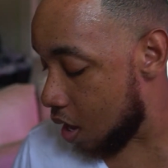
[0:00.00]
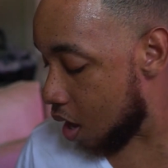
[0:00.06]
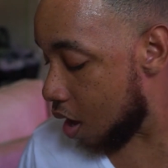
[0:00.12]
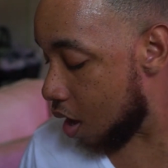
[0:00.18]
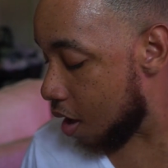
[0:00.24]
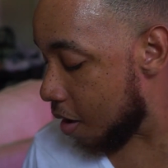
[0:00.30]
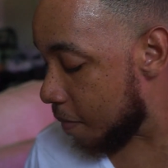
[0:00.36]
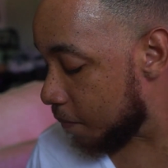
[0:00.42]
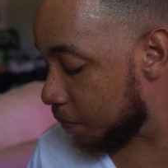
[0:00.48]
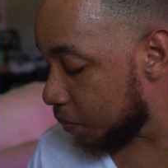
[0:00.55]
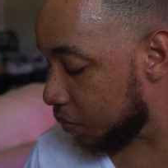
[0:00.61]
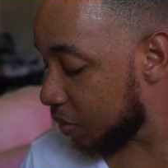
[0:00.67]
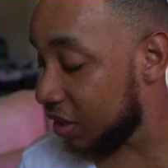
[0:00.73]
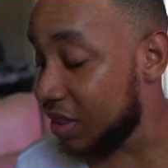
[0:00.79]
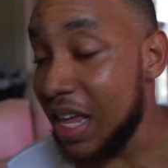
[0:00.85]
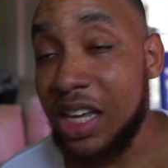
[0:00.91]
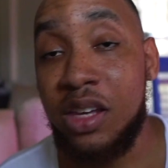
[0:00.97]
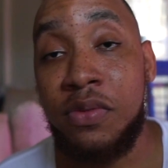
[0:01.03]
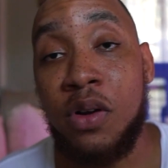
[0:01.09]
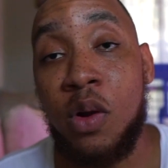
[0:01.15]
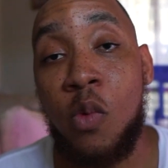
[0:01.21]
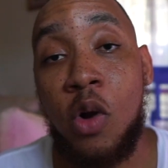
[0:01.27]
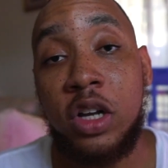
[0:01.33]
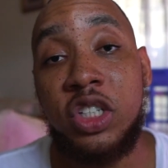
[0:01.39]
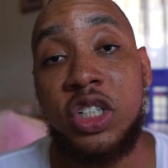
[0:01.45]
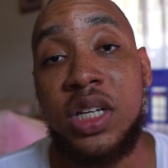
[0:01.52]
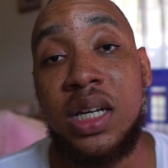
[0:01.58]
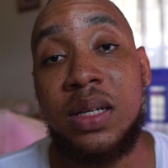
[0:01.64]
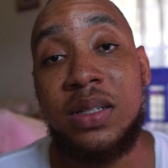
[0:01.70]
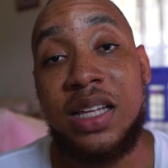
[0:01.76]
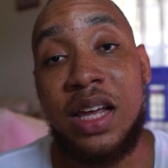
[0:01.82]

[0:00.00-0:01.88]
But thank you for watching.